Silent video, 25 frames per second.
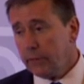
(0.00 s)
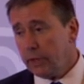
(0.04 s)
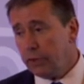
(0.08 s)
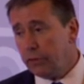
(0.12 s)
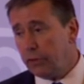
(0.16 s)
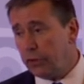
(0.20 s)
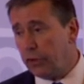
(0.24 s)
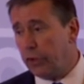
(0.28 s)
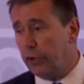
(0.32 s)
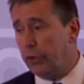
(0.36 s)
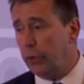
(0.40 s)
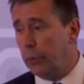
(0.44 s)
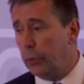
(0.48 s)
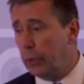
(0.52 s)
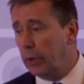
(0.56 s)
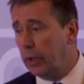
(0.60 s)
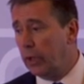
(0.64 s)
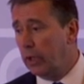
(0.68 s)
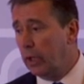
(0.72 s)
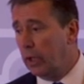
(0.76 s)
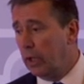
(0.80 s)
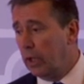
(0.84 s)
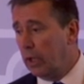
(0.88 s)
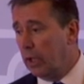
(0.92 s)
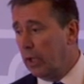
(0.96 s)
to
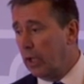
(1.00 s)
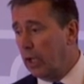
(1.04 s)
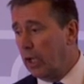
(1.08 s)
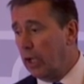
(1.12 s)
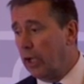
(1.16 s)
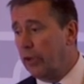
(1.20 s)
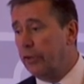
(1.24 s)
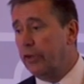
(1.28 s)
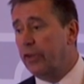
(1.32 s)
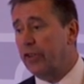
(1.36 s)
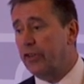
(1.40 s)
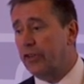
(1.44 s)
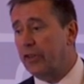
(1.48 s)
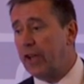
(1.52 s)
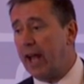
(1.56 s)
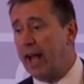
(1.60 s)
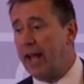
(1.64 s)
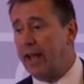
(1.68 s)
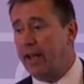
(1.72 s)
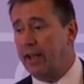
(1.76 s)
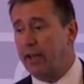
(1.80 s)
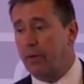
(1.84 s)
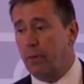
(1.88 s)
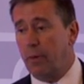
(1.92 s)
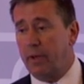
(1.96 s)

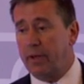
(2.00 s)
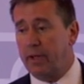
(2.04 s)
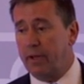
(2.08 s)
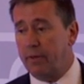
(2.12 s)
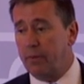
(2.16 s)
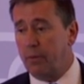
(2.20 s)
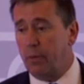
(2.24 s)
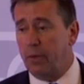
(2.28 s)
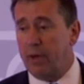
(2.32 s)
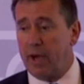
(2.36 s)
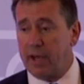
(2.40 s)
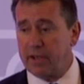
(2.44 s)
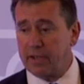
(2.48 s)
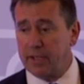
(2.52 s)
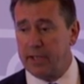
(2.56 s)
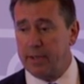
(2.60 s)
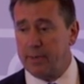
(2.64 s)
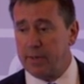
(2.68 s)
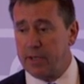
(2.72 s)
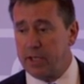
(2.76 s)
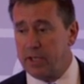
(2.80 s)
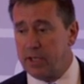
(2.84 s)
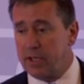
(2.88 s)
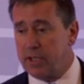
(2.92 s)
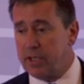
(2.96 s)
understand when we're asking them
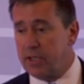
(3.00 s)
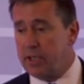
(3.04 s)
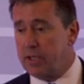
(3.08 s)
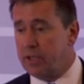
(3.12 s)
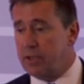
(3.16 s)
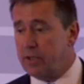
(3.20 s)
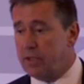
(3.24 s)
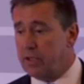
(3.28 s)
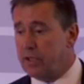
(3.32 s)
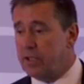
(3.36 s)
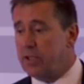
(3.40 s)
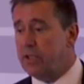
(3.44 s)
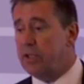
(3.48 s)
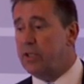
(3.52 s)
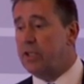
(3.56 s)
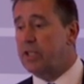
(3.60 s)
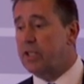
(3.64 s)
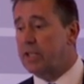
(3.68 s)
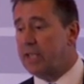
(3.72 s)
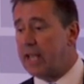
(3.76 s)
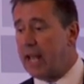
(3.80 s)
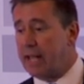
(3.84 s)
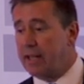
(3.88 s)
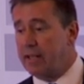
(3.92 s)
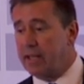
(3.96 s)
to
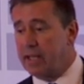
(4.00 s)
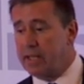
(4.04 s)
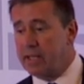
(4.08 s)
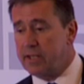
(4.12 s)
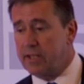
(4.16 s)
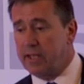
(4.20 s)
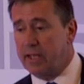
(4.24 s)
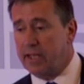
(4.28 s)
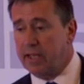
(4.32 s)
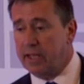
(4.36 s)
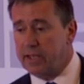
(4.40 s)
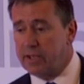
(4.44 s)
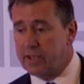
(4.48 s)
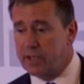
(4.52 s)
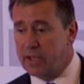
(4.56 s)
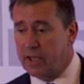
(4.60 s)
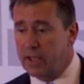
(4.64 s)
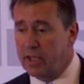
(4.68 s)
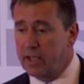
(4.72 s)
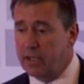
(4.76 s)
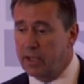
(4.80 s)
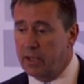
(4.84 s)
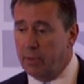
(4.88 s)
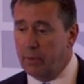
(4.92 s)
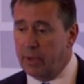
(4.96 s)
scan these things,
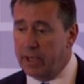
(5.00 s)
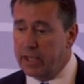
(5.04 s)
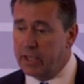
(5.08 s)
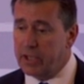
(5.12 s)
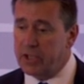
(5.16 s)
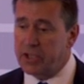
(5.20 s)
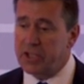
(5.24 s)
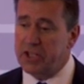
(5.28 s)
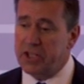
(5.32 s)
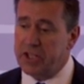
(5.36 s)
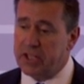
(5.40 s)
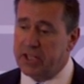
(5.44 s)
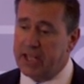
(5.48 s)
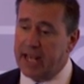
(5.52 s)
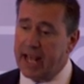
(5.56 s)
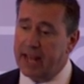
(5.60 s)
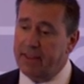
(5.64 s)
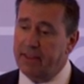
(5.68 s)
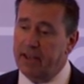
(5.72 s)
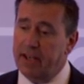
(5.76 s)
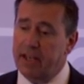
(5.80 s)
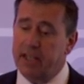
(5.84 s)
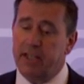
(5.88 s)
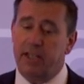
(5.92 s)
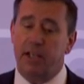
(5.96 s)
that when it doesn't
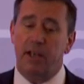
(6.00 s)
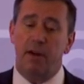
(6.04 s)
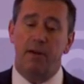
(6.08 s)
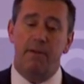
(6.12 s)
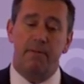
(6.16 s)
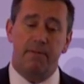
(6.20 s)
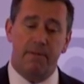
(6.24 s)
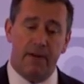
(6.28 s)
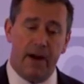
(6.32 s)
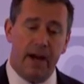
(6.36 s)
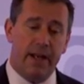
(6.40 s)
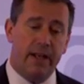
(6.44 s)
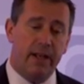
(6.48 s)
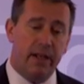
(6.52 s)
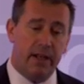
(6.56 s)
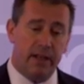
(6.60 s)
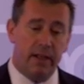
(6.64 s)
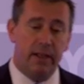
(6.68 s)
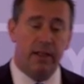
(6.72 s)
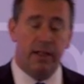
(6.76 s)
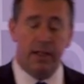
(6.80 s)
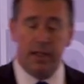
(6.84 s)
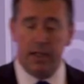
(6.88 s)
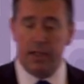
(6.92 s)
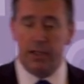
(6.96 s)
scan, they need to go and find a
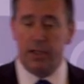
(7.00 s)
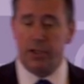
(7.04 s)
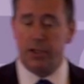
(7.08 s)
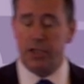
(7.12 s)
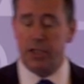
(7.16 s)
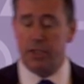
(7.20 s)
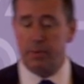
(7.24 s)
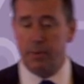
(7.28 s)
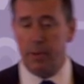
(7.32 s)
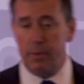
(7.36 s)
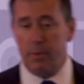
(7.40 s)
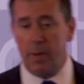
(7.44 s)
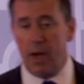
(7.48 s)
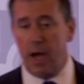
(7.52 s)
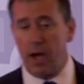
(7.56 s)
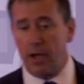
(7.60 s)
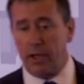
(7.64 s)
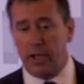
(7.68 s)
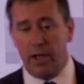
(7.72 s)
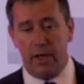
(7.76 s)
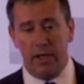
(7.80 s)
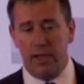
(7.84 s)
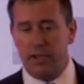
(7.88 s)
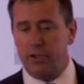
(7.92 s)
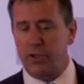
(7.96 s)
legitimate
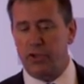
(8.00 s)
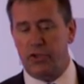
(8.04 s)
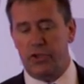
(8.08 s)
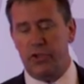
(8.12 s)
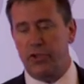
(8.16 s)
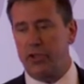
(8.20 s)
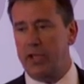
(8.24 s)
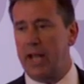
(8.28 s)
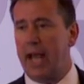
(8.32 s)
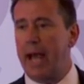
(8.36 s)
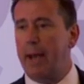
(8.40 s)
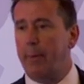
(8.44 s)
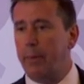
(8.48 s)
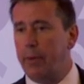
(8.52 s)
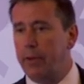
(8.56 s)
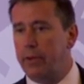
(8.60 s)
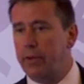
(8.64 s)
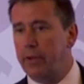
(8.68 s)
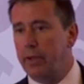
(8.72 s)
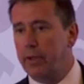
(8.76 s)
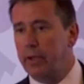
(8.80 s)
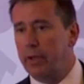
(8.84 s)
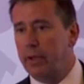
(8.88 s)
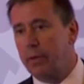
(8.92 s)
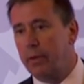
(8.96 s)
barcode? It just doesn't happen.
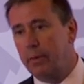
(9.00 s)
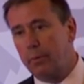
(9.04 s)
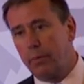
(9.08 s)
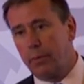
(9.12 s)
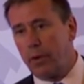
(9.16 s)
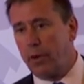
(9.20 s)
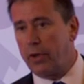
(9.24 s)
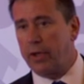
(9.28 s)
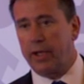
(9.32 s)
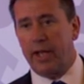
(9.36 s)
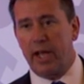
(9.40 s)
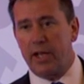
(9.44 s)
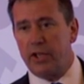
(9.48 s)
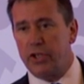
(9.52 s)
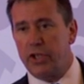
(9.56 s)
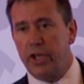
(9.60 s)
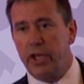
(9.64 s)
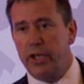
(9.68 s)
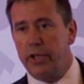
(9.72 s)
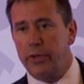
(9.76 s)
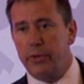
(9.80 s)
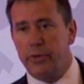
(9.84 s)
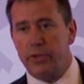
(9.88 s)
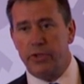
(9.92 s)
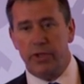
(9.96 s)
Product gets
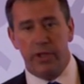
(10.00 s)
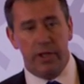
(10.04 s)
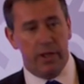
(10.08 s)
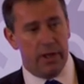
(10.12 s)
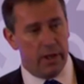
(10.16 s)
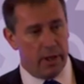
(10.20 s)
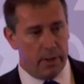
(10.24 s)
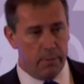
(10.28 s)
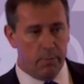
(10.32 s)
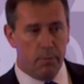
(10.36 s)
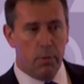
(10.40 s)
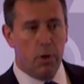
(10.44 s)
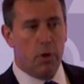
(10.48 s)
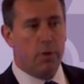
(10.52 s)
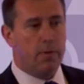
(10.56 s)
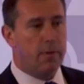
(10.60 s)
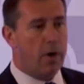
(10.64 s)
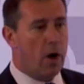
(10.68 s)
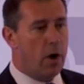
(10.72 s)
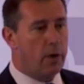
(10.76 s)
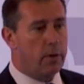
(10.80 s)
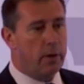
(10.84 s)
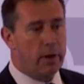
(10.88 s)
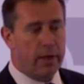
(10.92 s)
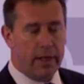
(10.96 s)
used, move
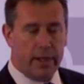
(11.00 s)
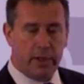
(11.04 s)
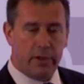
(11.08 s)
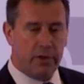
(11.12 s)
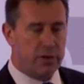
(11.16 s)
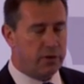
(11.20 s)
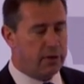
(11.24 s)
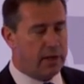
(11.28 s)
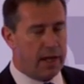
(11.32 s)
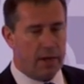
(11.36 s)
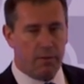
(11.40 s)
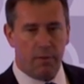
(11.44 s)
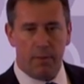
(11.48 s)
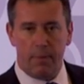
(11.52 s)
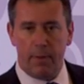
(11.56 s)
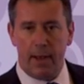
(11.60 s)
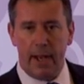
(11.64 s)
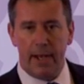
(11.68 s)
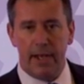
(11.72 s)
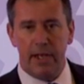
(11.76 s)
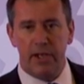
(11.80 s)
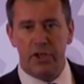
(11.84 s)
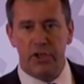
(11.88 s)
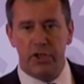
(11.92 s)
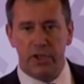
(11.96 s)
on. It doesn't get
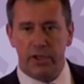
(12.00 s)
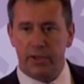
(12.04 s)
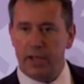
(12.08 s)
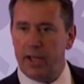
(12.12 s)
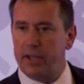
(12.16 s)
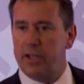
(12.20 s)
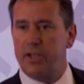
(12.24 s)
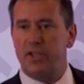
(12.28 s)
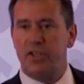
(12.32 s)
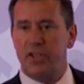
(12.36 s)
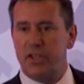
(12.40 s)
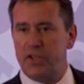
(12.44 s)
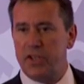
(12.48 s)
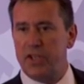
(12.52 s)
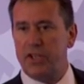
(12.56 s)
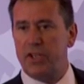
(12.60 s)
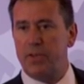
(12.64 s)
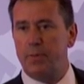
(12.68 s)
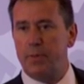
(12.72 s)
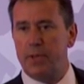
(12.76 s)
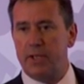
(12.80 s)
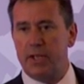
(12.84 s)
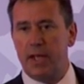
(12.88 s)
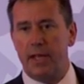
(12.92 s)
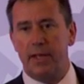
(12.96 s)
replenished, and then it's the
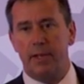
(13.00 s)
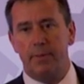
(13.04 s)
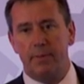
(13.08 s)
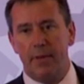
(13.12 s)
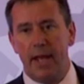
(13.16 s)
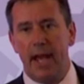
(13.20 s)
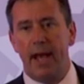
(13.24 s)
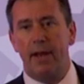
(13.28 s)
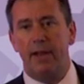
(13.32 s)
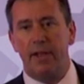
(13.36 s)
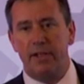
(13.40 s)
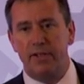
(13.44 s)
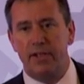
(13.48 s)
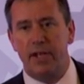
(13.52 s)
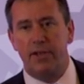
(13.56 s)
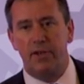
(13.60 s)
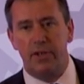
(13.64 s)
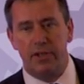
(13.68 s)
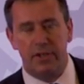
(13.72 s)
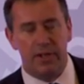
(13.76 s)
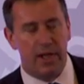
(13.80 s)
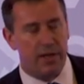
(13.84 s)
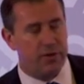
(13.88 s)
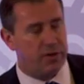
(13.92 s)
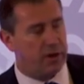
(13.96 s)
system that's let them down, etc.,
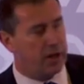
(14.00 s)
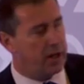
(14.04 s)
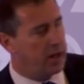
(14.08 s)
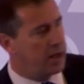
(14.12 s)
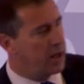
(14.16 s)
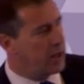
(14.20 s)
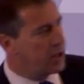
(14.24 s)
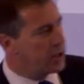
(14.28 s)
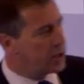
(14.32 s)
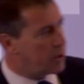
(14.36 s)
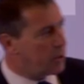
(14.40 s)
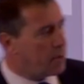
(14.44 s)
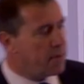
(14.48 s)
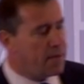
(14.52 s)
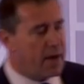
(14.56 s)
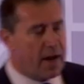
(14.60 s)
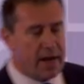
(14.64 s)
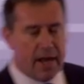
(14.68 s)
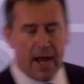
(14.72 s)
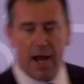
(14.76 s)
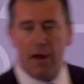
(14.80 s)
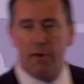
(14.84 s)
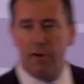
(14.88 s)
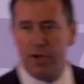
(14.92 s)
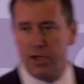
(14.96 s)
etc. So we've had
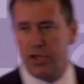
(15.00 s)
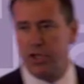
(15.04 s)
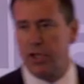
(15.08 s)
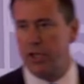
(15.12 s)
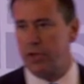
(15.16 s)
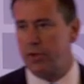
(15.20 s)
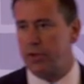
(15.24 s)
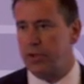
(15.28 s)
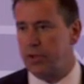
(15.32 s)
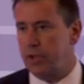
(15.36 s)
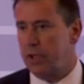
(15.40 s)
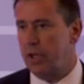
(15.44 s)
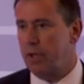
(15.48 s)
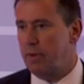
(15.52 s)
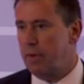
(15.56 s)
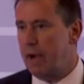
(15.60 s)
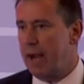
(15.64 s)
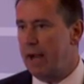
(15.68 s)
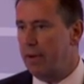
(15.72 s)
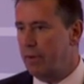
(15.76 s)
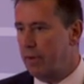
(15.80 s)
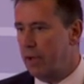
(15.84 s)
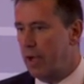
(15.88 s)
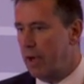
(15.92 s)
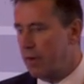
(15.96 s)
our issues
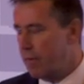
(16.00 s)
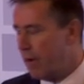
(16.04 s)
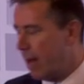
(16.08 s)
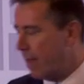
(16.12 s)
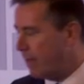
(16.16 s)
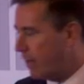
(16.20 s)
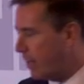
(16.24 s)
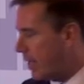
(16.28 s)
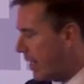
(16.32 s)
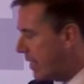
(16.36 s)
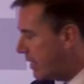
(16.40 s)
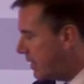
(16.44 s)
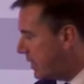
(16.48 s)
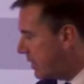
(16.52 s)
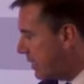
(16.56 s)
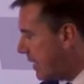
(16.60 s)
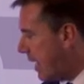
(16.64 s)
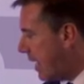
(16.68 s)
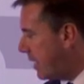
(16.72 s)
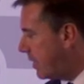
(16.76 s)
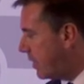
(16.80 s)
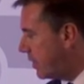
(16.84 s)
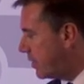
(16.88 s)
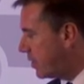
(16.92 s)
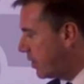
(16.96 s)
around the data
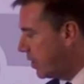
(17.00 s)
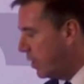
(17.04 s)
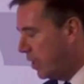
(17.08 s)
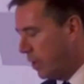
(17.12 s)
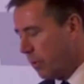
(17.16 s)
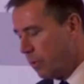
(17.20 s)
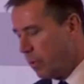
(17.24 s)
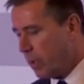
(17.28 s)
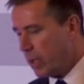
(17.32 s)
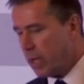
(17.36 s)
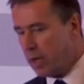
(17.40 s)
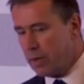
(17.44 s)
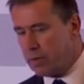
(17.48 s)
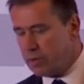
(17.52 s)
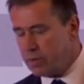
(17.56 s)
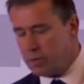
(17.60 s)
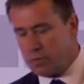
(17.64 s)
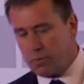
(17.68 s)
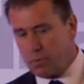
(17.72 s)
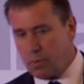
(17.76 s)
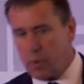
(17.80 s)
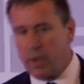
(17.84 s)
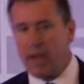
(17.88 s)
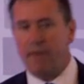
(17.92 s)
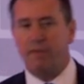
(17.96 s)
standards. We
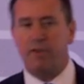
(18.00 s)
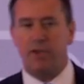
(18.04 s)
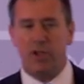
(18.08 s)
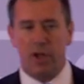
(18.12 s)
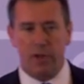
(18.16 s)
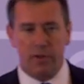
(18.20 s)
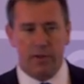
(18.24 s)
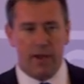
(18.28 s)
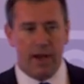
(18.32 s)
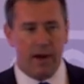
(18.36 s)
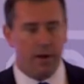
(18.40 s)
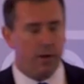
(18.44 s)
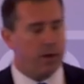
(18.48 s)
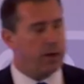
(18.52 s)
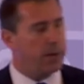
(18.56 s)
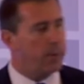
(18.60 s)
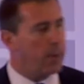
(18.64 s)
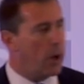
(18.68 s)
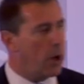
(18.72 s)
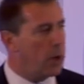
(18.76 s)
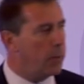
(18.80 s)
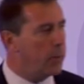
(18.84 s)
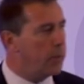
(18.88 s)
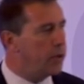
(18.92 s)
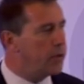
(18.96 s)
use whatever's on there at the
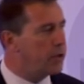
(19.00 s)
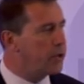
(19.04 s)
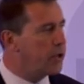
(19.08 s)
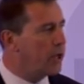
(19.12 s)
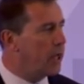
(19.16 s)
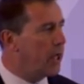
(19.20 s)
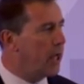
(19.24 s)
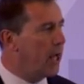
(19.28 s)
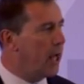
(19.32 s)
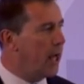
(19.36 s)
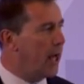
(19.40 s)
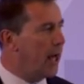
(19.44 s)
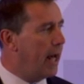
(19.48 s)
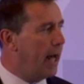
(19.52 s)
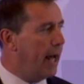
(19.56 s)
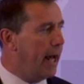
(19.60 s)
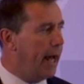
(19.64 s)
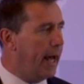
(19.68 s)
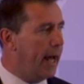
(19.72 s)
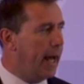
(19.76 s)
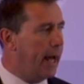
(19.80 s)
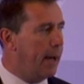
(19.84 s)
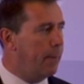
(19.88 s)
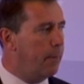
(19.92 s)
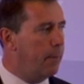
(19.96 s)
moment,
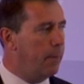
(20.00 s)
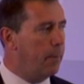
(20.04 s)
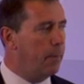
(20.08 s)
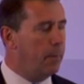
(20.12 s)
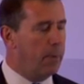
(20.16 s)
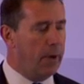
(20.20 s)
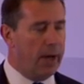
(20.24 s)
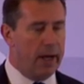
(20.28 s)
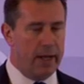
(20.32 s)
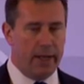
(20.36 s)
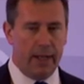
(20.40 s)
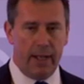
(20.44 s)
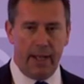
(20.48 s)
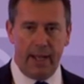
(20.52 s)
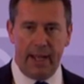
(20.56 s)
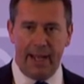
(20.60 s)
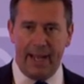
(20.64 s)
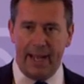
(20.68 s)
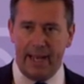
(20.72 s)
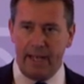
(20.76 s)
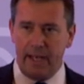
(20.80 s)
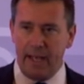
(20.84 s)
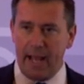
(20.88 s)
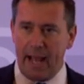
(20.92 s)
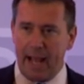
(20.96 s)
but
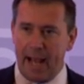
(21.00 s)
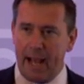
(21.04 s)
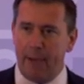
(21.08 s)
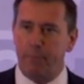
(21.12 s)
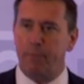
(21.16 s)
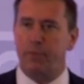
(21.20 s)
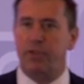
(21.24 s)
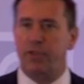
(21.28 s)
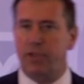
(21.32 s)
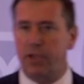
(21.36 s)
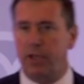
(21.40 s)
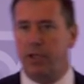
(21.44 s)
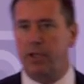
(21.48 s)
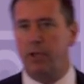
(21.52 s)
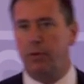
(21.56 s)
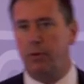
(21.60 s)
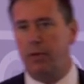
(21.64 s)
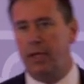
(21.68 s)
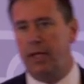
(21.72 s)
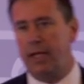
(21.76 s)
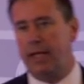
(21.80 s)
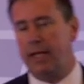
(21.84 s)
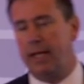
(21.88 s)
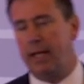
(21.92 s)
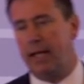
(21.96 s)
it
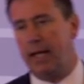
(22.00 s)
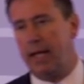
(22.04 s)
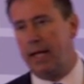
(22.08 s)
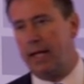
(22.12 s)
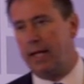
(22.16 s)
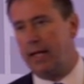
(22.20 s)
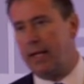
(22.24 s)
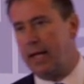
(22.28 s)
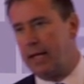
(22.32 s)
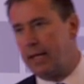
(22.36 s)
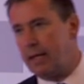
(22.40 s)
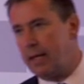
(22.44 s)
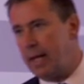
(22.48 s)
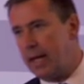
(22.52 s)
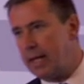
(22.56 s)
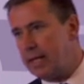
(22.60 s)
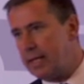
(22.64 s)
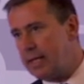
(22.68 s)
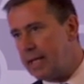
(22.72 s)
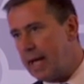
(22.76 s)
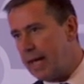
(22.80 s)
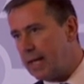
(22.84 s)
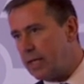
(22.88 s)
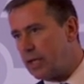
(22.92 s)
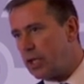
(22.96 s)
absolutely it
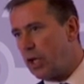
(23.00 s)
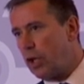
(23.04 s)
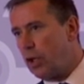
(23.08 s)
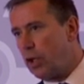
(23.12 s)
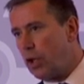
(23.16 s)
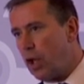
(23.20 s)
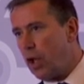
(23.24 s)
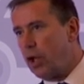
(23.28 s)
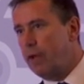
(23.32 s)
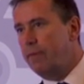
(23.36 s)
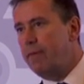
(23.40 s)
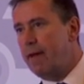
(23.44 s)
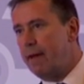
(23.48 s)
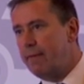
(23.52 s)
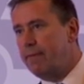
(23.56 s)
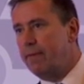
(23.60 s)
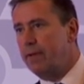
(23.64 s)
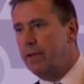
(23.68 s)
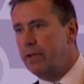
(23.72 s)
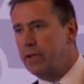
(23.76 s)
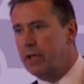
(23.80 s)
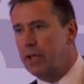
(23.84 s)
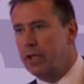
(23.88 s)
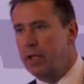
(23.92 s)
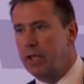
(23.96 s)
takes a lot of
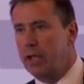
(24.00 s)
effort